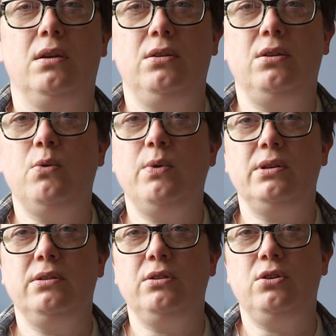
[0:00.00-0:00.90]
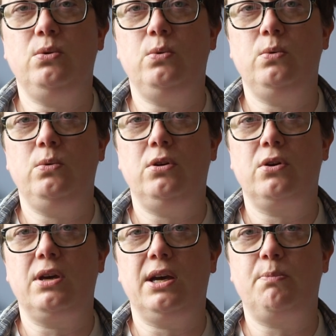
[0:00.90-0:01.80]
you know, when you
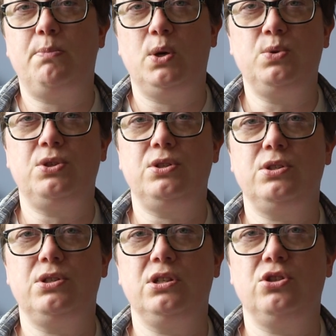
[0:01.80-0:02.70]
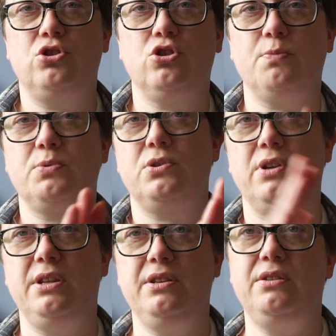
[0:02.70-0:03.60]
look at posters in shops,
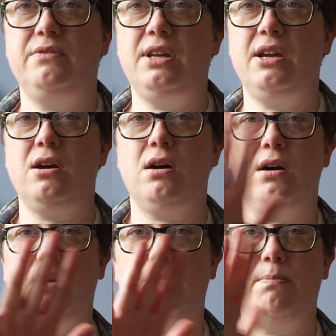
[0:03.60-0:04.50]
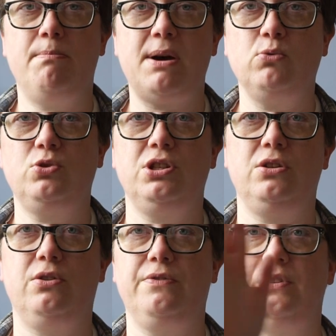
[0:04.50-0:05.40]
they are mounted
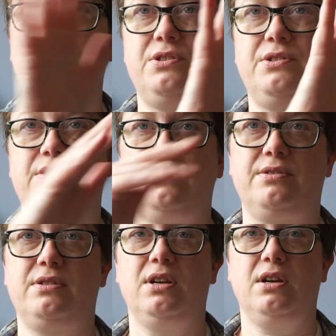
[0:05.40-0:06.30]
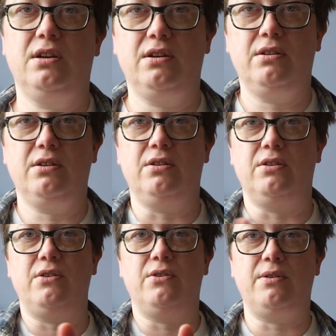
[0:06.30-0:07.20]
on this
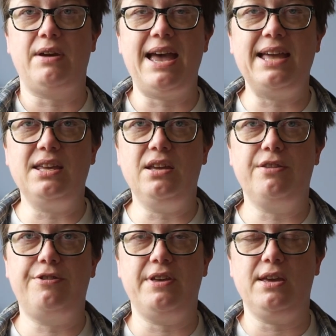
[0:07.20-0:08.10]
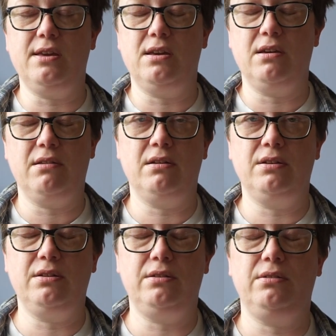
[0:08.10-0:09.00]
hanging thing
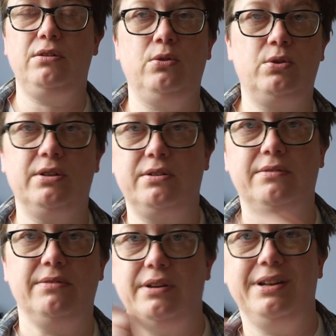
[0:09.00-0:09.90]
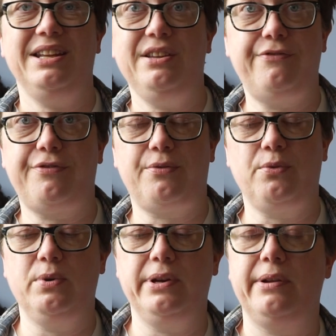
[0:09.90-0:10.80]
and you can leaf
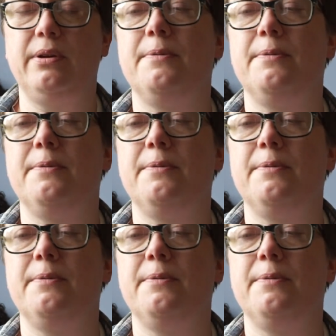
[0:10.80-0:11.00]
through it.